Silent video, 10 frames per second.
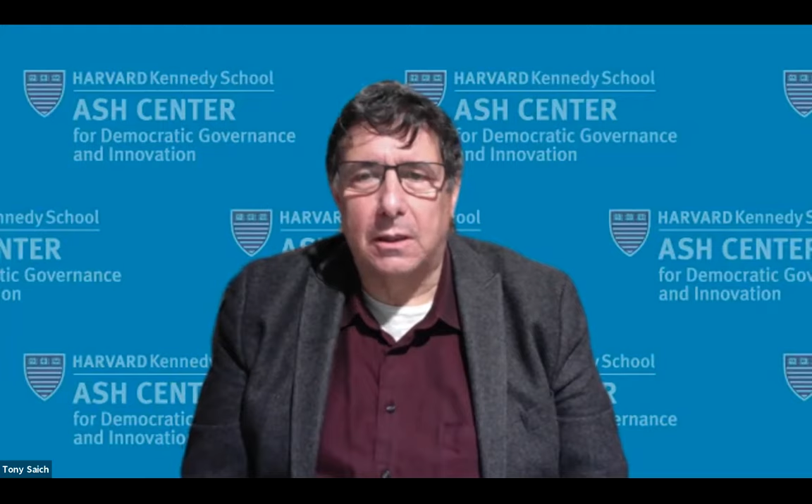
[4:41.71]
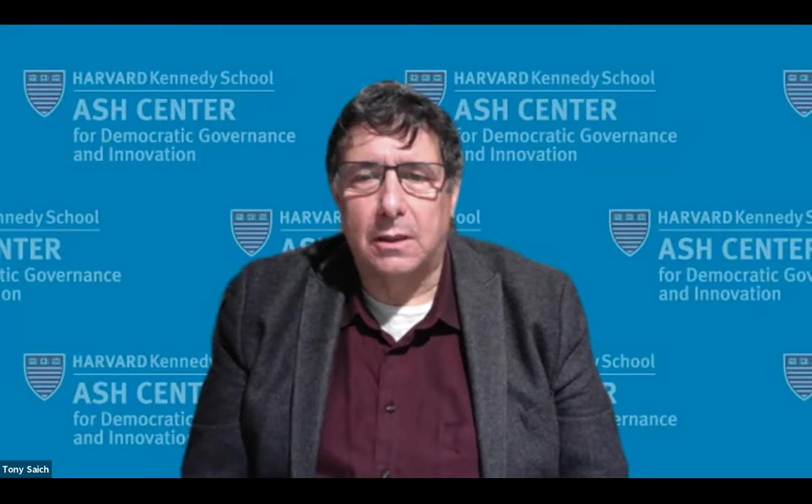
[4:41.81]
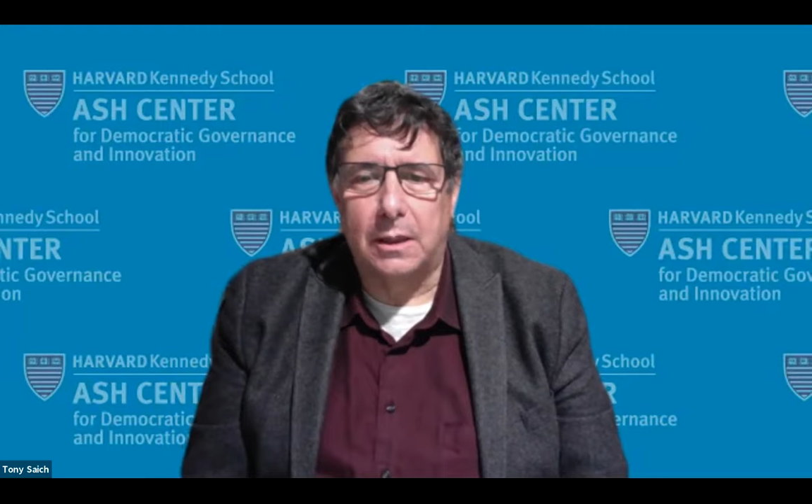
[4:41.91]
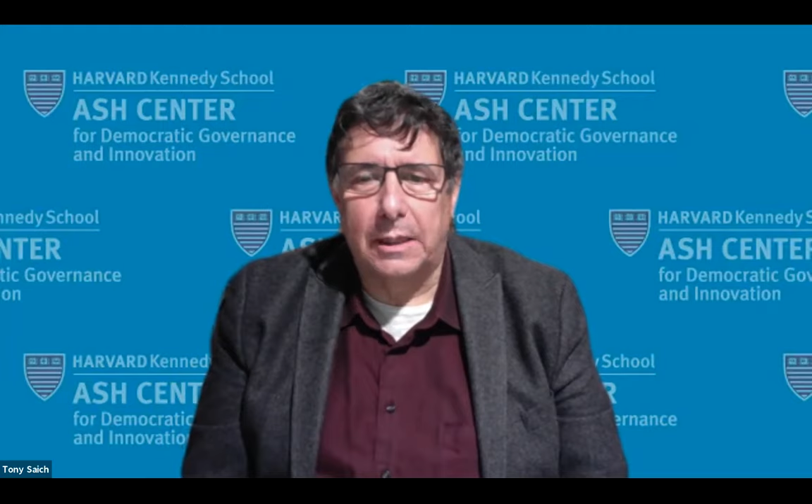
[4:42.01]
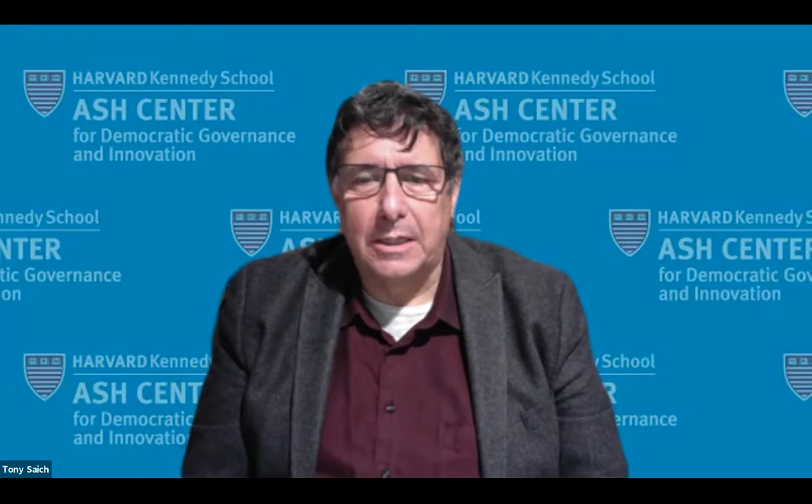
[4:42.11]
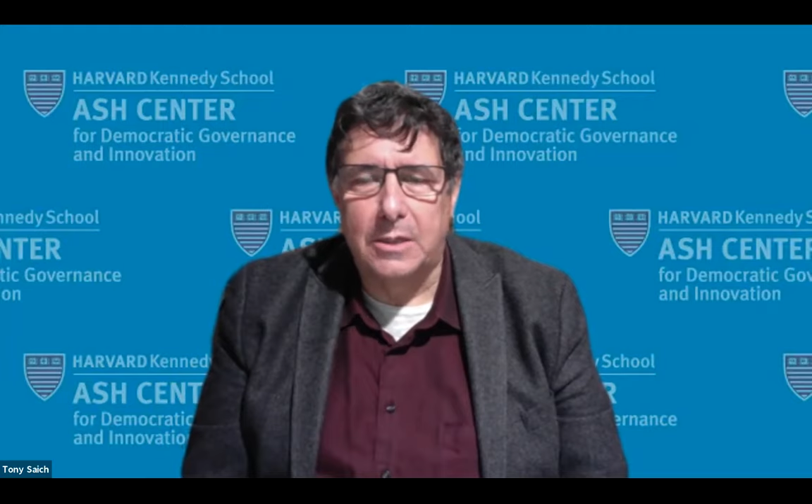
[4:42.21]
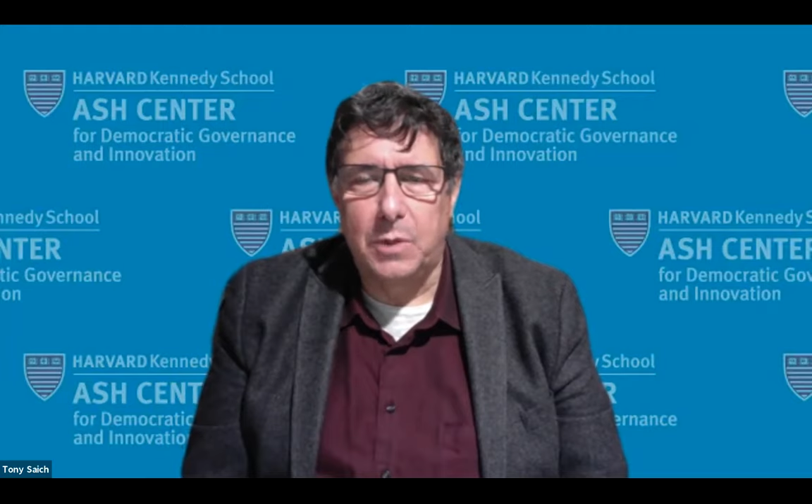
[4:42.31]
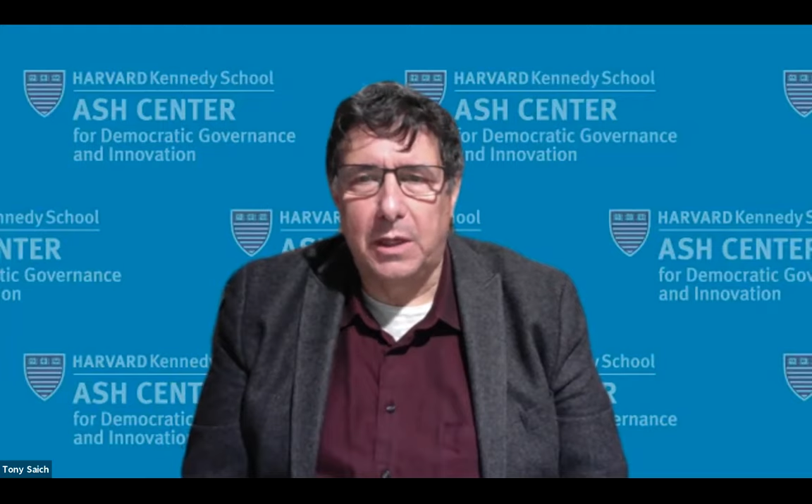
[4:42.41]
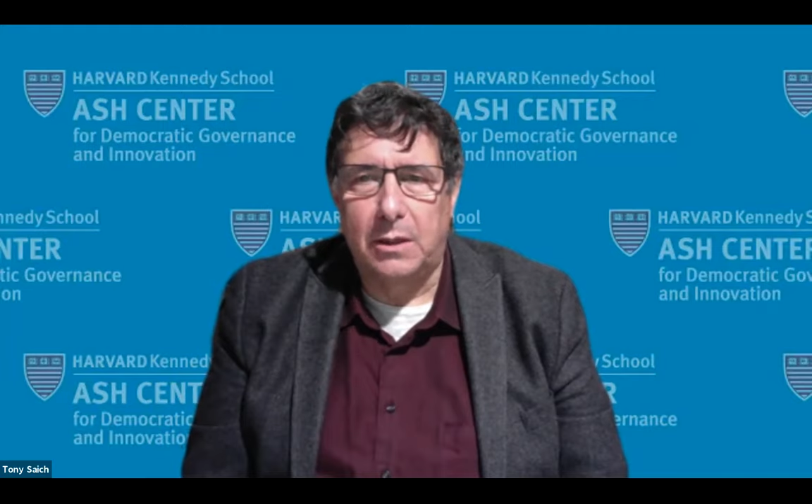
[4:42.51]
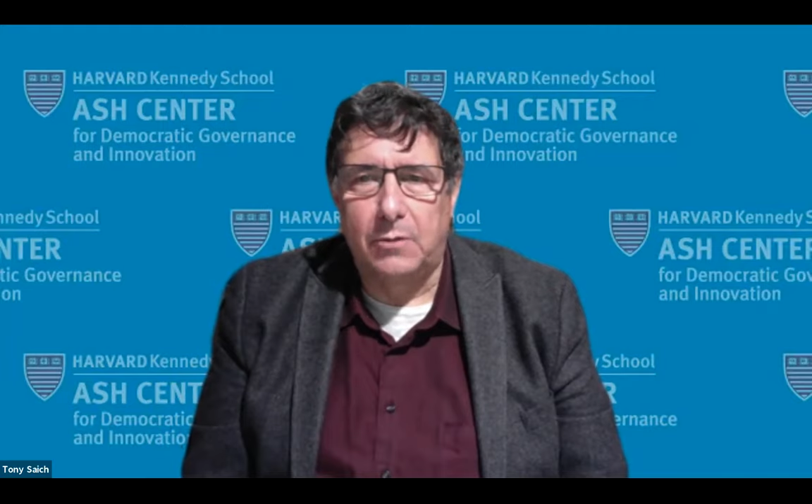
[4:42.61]
that he's
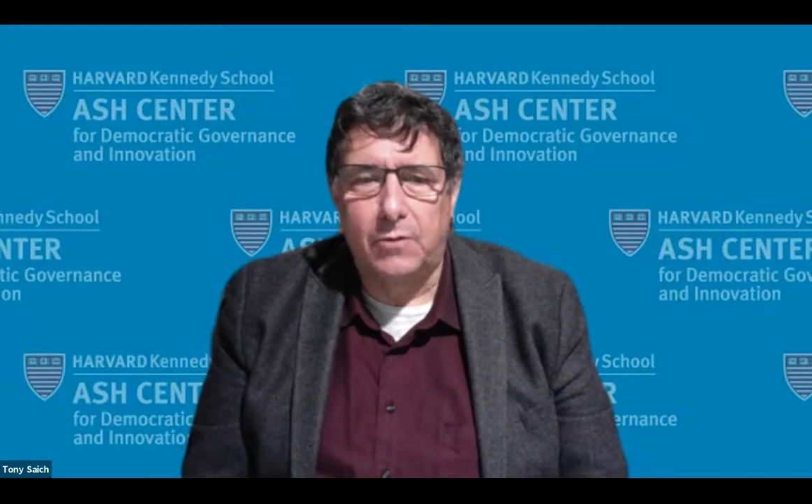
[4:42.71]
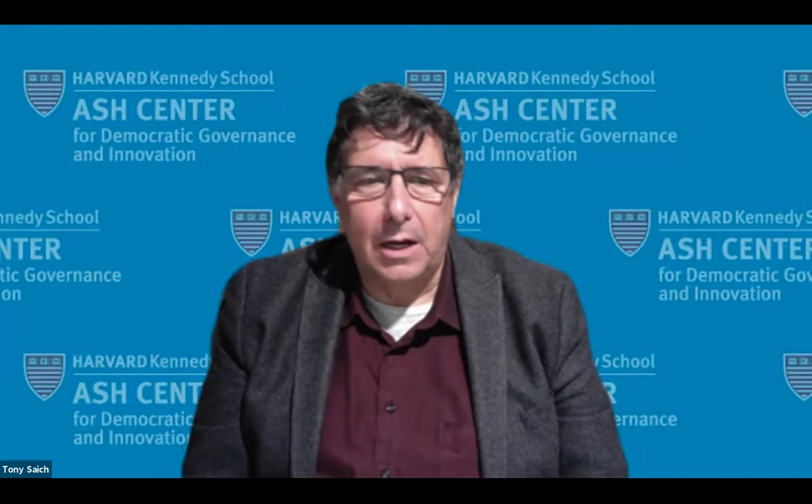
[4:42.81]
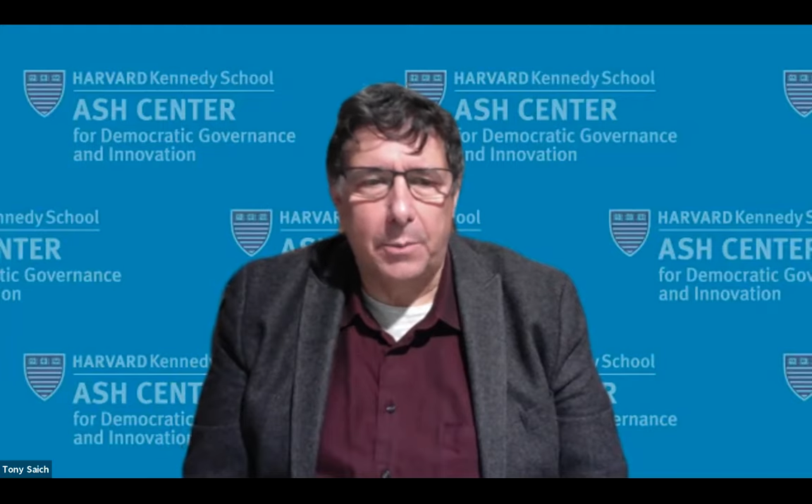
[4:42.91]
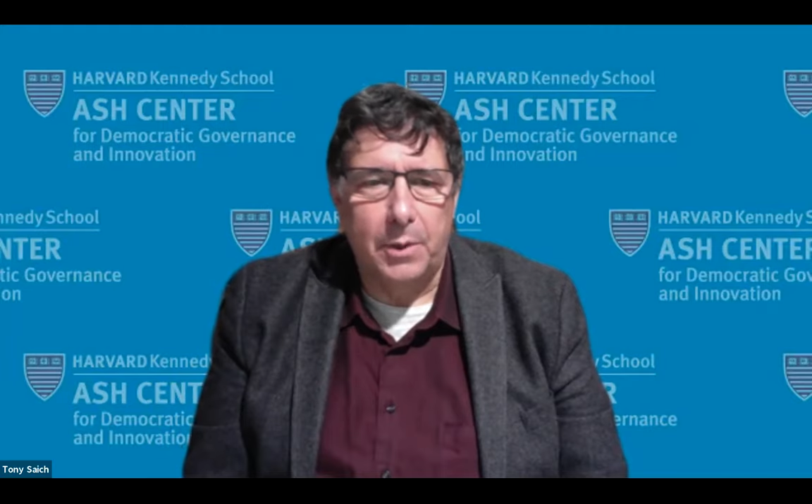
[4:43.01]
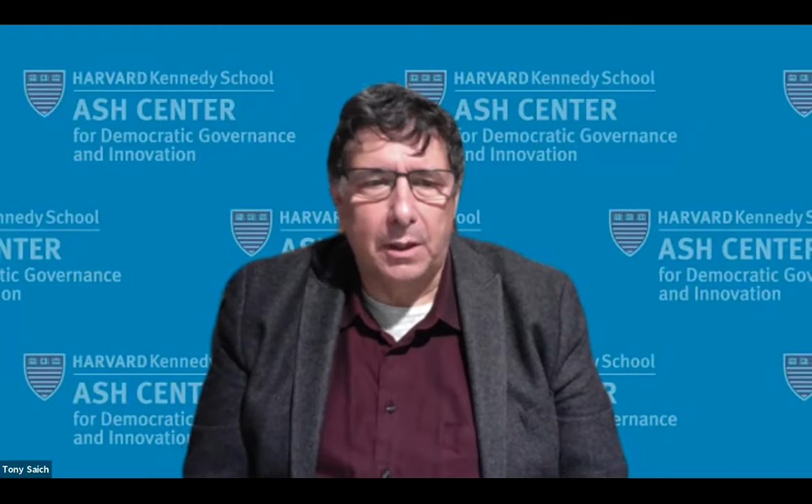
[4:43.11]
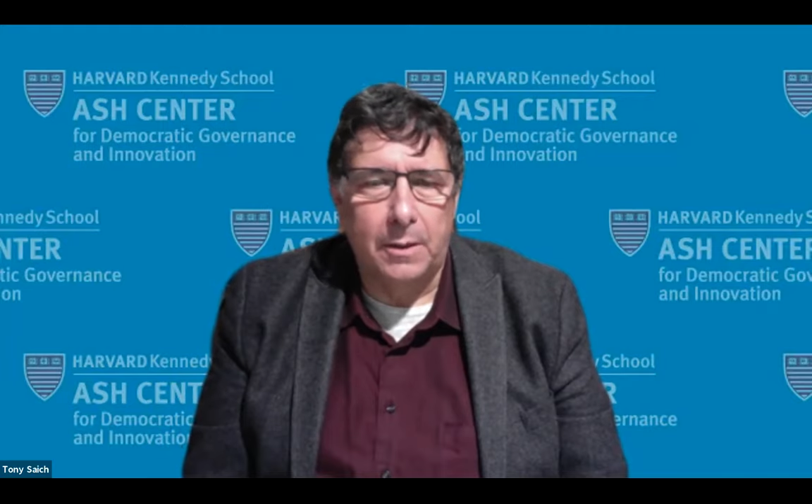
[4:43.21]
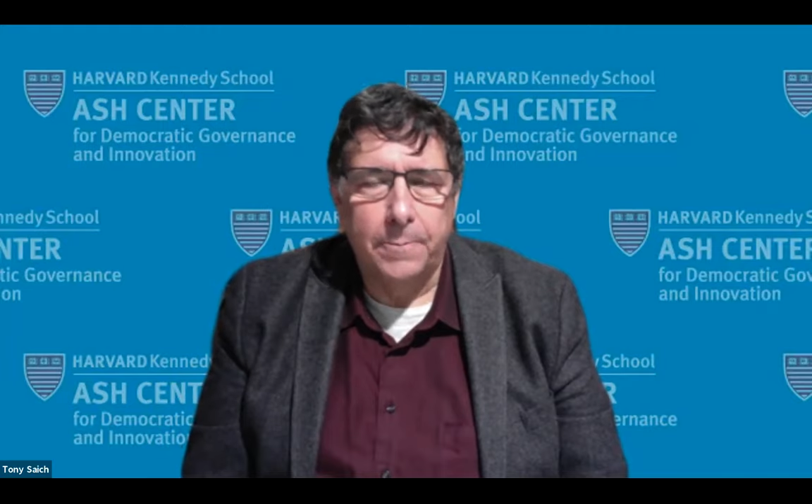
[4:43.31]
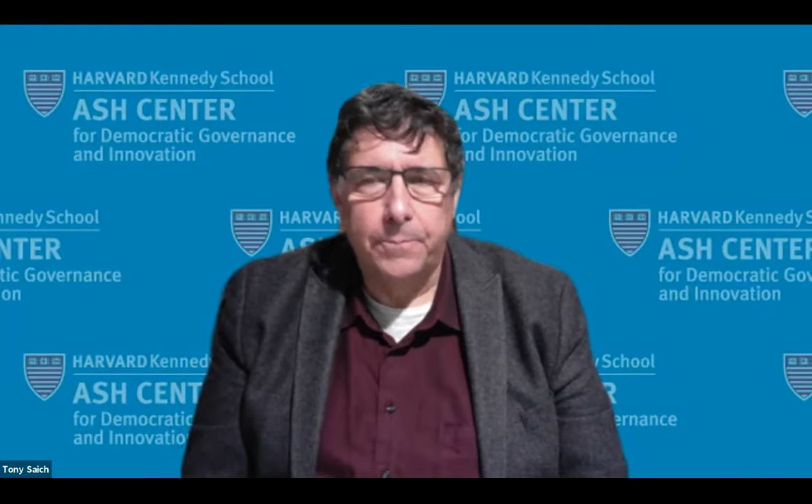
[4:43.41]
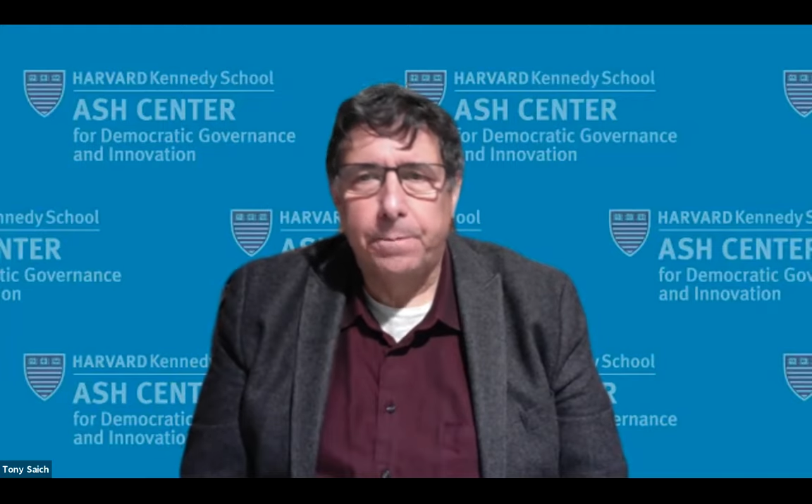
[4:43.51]
been developing